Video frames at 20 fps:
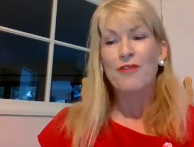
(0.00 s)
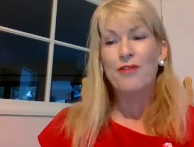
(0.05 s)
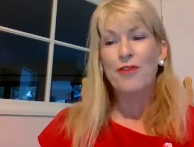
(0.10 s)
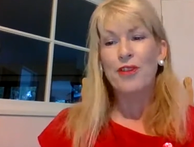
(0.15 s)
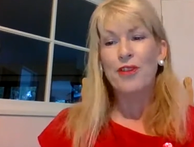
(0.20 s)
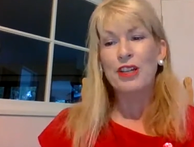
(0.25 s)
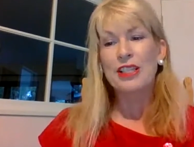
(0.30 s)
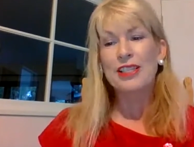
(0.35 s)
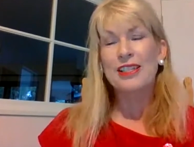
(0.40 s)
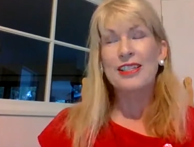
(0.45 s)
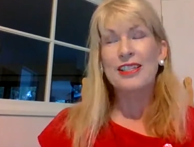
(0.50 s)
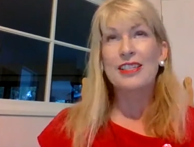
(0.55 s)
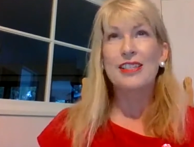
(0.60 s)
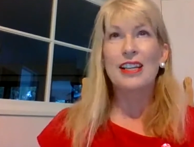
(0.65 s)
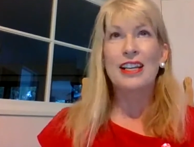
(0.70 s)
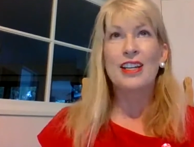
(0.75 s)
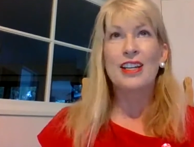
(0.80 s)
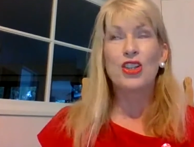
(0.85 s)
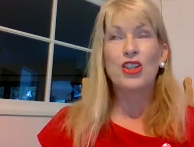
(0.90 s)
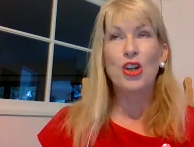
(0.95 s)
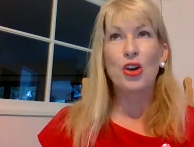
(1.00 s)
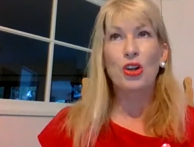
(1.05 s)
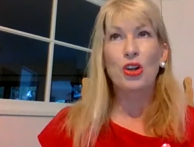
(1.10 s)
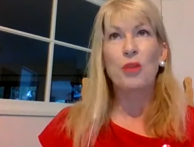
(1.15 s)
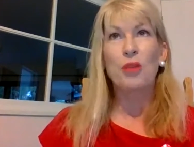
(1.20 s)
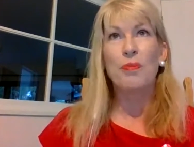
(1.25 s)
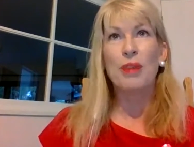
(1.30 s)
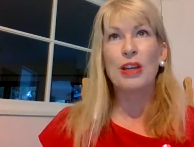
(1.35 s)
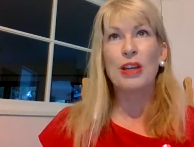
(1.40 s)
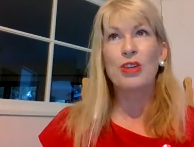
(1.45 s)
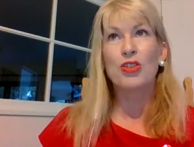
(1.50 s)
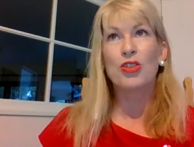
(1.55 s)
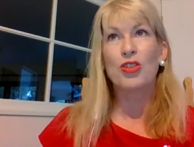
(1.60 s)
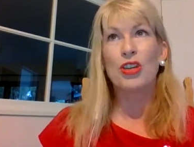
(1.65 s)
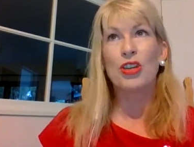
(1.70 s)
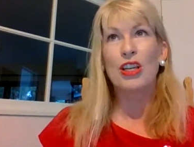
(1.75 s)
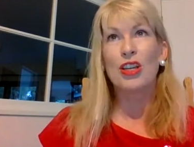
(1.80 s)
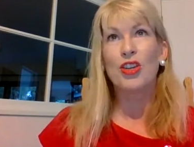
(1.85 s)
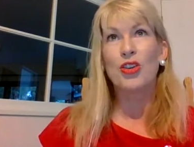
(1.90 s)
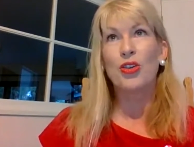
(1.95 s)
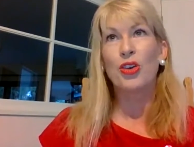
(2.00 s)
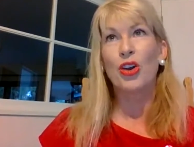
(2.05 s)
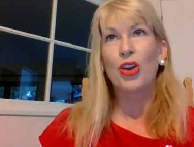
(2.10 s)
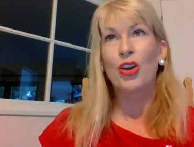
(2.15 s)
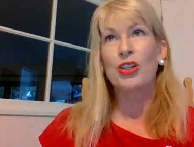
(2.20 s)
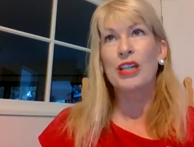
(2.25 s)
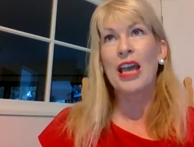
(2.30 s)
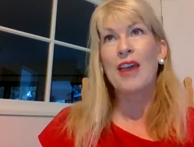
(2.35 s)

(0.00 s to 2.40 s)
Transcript: For instance, in a documentary, you're going to